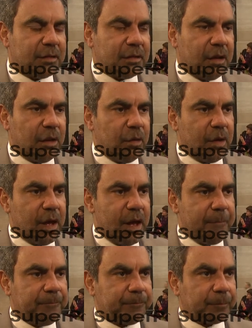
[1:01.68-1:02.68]
So,
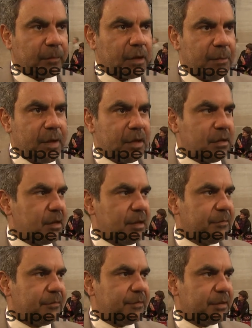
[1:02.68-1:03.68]
um, I mean,
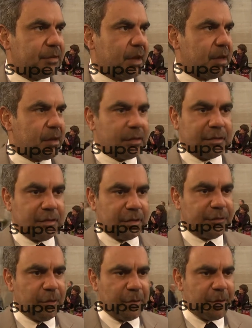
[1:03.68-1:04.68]
him to say yes to this
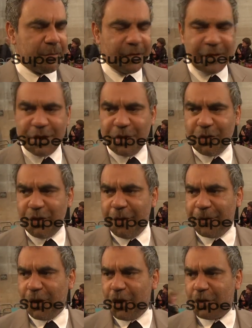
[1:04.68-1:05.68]
film, I think he got
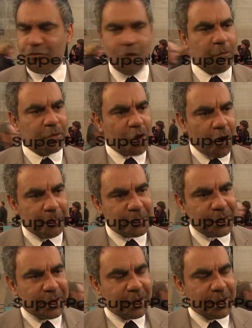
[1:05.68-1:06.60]
offered a lot of rom coms